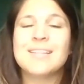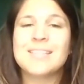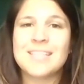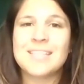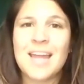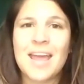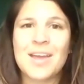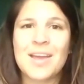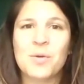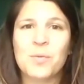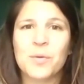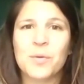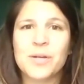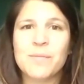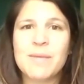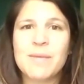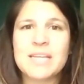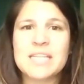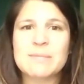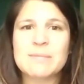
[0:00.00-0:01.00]
Today, we're
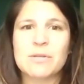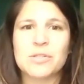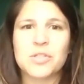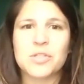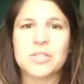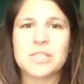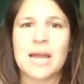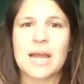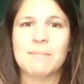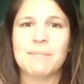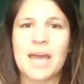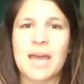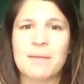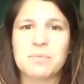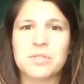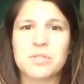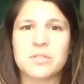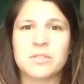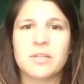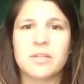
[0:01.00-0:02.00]
going to make a special time
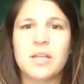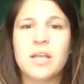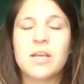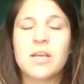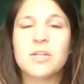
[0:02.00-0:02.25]
capsule